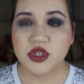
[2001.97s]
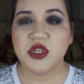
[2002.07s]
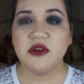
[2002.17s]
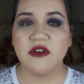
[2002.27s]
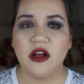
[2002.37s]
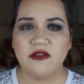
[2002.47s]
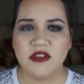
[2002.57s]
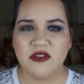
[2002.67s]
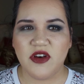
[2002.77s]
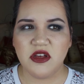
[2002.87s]
So overall
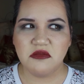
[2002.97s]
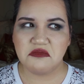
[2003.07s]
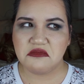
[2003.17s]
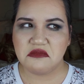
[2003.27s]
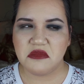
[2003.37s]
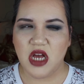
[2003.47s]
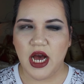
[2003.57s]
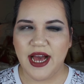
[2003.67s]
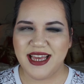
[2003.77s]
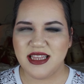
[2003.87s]
for the Vault,
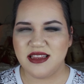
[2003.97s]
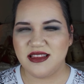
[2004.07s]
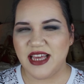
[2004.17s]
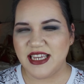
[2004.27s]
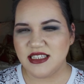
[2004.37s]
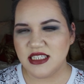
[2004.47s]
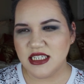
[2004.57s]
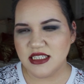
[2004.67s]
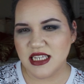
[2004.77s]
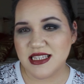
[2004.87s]
I liked
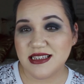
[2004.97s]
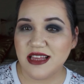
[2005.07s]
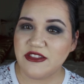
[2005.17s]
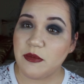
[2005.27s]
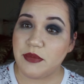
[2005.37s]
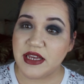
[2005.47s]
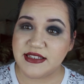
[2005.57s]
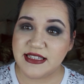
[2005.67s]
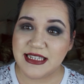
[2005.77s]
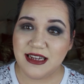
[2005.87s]
it. It's not the
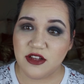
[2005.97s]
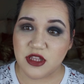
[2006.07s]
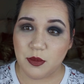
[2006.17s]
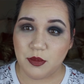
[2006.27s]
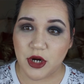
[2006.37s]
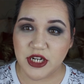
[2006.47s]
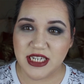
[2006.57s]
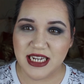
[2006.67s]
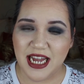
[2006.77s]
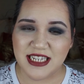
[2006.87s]
best thing on the
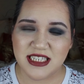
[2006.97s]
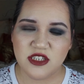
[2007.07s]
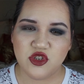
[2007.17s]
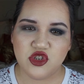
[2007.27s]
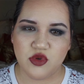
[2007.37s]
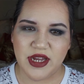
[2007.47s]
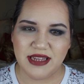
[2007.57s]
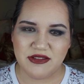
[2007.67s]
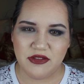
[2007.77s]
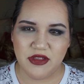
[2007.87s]
market. I did enjoy
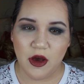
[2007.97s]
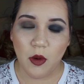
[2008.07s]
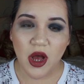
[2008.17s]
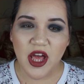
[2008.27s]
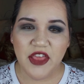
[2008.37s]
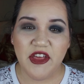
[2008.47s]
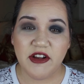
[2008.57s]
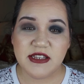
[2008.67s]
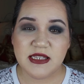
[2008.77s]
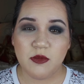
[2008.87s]
it though.
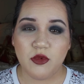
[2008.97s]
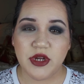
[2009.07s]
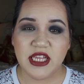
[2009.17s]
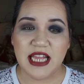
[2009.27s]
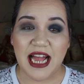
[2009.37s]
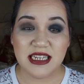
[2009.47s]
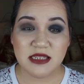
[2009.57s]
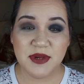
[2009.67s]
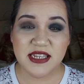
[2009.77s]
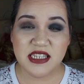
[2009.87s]
There are some winning
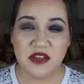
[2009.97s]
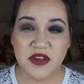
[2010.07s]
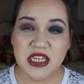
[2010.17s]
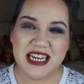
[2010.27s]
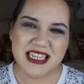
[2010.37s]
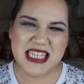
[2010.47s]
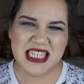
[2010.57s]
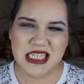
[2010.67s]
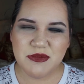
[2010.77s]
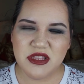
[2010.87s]
aspects of it.
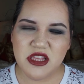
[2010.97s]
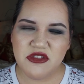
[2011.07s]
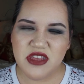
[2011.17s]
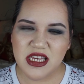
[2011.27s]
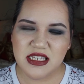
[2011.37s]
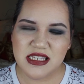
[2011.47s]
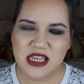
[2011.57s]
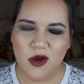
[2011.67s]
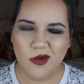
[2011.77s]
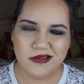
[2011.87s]
Some of the things
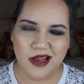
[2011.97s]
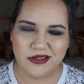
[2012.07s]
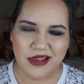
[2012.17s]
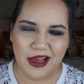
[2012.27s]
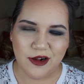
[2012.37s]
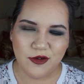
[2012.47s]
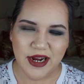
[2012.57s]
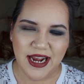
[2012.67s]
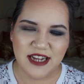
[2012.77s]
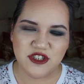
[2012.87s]
though, not that
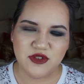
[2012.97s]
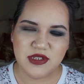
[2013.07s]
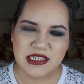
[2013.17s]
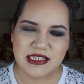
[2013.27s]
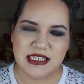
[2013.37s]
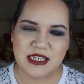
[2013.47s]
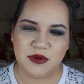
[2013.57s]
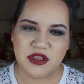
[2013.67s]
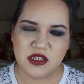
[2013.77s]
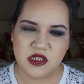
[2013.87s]
great, as you did see
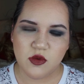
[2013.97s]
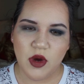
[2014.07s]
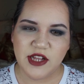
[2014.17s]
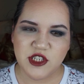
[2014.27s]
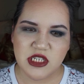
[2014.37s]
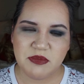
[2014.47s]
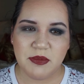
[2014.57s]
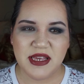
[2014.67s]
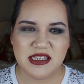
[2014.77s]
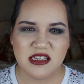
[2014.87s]
with the swatches.
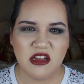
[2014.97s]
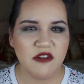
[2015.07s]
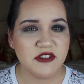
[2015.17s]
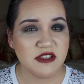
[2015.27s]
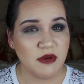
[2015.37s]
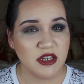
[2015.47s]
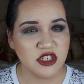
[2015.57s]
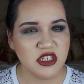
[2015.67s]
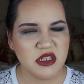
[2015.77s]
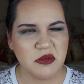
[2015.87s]
But basing off of
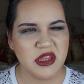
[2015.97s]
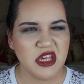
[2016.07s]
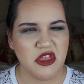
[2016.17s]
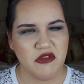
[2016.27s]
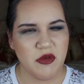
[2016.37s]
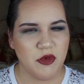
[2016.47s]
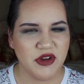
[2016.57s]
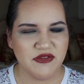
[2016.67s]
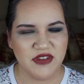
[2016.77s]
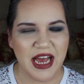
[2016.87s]
swatches, it would be like a
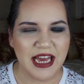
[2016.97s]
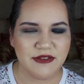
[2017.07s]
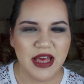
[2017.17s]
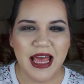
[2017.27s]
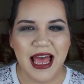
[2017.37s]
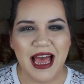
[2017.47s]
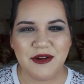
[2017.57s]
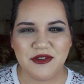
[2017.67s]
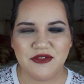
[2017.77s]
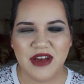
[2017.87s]
3.5
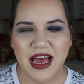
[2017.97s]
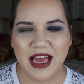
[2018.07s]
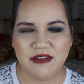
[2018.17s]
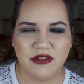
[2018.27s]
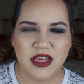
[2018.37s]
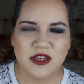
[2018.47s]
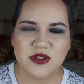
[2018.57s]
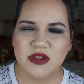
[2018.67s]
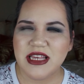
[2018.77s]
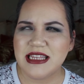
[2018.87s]
out of 5.
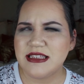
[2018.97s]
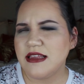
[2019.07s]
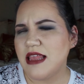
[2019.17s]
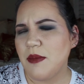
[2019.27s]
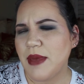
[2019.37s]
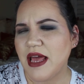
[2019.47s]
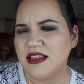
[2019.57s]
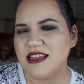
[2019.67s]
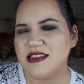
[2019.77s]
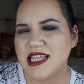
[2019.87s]
So like, it's not that
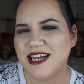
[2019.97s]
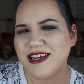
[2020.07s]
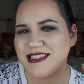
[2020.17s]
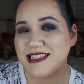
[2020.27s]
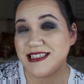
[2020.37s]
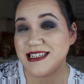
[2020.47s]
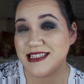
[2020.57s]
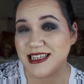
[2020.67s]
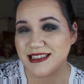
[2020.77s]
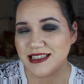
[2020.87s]
bad. It's there. It's
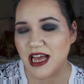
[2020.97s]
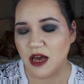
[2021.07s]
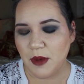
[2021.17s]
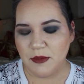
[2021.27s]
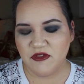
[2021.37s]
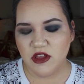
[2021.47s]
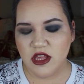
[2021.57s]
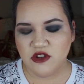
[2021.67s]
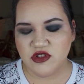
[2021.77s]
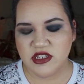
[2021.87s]
decent. I'm
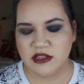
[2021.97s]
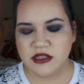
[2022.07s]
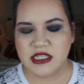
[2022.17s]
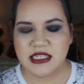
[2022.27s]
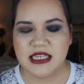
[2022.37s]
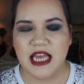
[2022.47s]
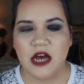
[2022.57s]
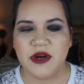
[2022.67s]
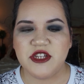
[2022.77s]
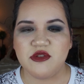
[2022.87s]
really interested to see
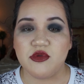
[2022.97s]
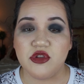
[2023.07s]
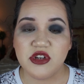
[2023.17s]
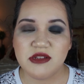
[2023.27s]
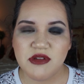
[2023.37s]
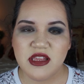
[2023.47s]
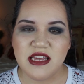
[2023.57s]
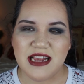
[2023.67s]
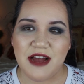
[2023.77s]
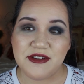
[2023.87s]
how I do looks with
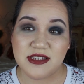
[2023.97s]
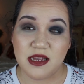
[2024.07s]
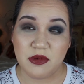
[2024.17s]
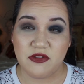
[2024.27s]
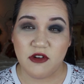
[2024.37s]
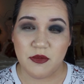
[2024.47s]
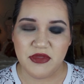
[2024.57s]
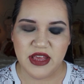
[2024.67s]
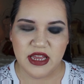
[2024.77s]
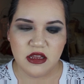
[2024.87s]
it and how it's going to
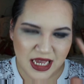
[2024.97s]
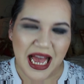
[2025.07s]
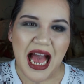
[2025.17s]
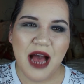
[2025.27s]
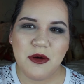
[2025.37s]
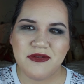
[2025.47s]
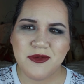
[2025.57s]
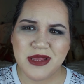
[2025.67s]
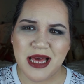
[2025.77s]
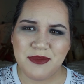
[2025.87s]
perform then.
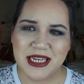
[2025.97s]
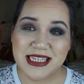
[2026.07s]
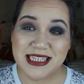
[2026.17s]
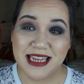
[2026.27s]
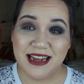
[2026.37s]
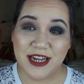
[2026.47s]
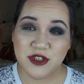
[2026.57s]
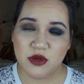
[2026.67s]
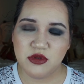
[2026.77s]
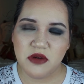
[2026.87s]
However, with that being said, I
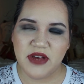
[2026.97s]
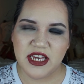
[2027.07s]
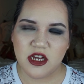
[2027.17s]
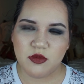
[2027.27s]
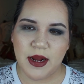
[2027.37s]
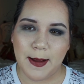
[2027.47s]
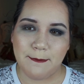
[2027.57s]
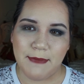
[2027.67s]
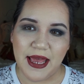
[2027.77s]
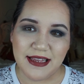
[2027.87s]
don't know if I could
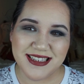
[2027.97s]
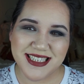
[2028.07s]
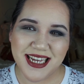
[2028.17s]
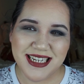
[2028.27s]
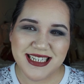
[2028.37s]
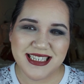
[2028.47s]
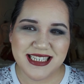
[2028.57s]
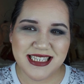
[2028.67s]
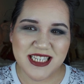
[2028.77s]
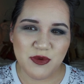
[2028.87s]
recommend
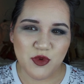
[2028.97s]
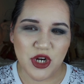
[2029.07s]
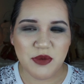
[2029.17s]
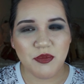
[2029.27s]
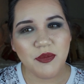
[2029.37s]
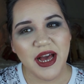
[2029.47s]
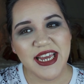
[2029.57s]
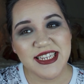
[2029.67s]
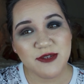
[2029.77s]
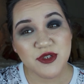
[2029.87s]
someone
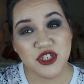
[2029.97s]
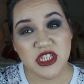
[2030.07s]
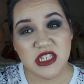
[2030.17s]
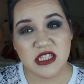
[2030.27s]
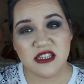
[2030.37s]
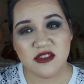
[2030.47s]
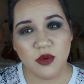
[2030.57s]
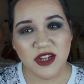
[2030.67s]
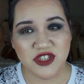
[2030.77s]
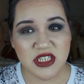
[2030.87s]
buying it with just the
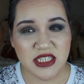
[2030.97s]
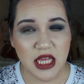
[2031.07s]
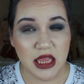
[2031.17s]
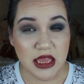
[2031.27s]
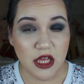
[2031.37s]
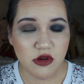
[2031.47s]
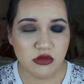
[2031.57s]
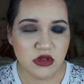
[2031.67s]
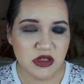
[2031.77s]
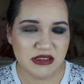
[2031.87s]
swatches
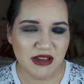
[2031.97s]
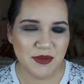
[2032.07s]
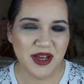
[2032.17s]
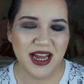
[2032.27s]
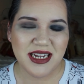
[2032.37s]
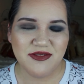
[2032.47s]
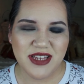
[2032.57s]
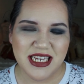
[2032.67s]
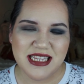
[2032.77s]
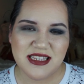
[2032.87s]
alone. So I'm kind of
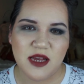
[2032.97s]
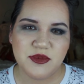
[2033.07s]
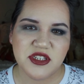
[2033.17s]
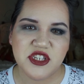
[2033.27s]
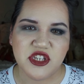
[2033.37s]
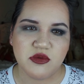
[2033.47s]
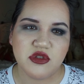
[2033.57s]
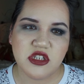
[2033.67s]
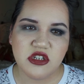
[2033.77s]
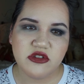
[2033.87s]
like, it's up to you.
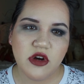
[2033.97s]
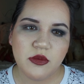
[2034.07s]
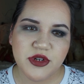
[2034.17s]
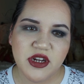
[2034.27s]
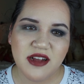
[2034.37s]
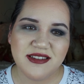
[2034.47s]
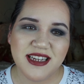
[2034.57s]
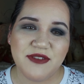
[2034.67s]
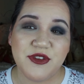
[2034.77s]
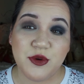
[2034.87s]
Do your homework on
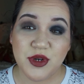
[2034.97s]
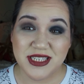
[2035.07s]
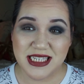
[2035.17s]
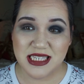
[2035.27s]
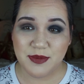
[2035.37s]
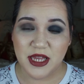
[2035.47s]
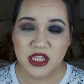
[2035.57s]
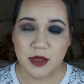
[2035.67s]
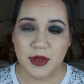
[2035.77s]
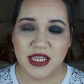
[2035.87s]
it. If you want to
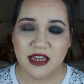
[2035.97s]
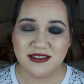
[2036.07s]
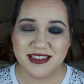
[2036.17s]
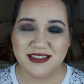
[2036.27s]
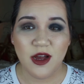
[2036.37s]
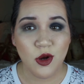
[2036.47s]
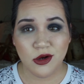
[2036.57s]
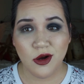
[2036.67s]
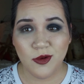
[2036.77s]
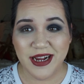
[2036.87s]
spend the money on it,
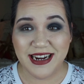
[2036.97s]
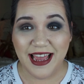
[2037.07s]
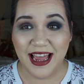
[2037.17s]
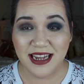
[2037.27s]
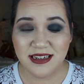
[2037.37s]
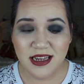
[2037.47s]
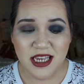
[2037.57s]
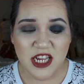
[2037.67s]
go right ahead.